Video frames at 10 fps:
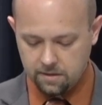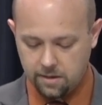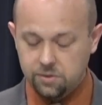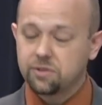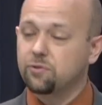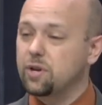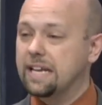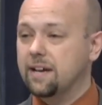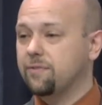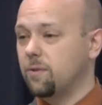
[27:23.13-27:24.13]
Now, it's a free
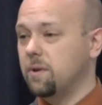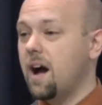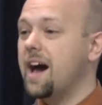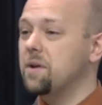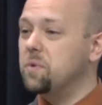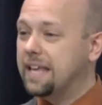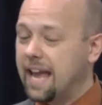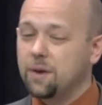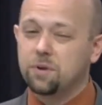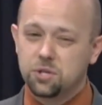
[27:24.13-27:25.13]
gift from God, and we
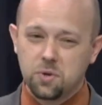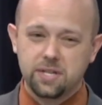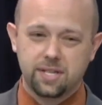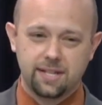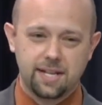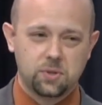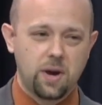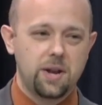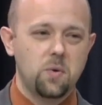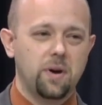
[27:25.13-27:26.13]
can rejoice in that. So
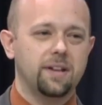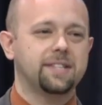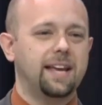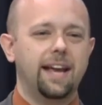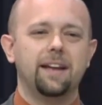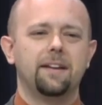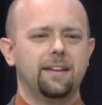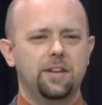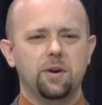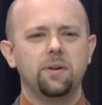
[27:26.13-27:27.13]
I don't want to say,
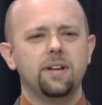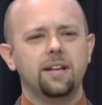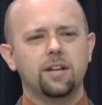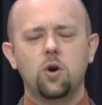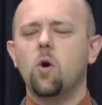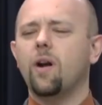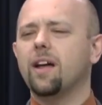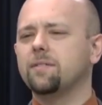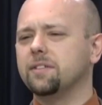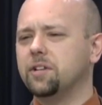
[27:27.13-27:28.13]
you know, go
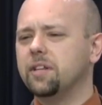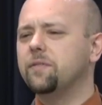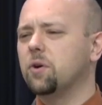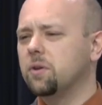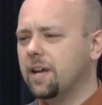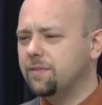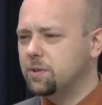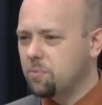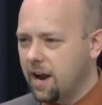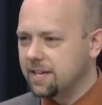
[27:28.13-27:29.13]
around, you live your whole life
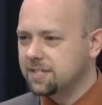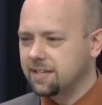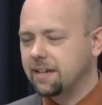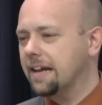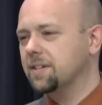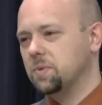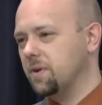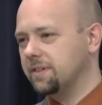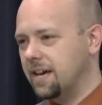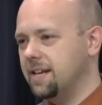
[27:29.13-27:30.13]
depressed. And God doesn't
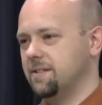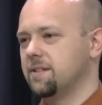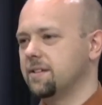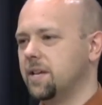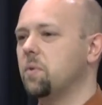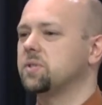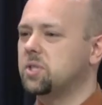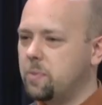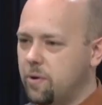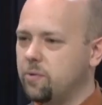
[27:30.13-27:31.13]
want that either. He wants us
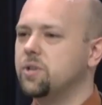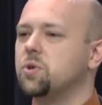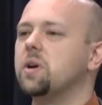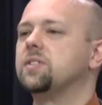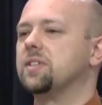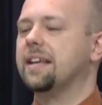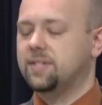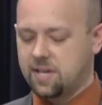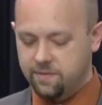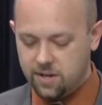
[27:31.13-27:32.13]
to be able to rejoice in that
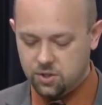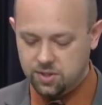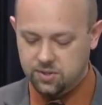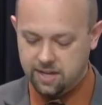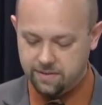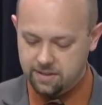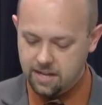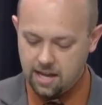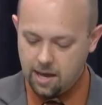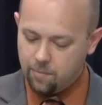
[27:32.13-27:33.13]
salvation He's given,
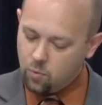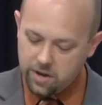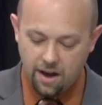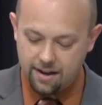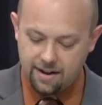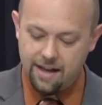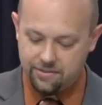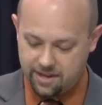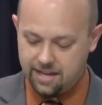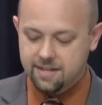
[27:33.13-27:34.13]
but we ought not
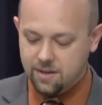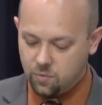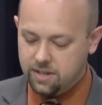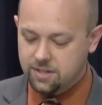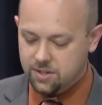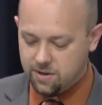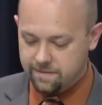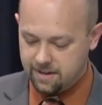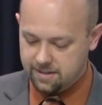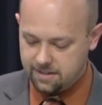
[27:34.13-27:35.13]
think that we
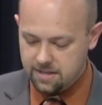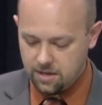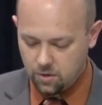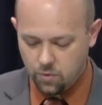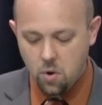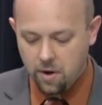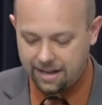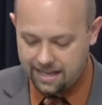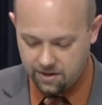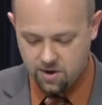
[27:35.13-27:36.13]
deserve it. We don't want
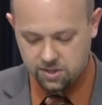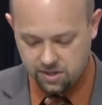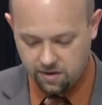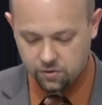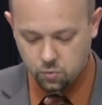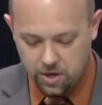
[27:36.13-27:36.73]
to kid ourselves.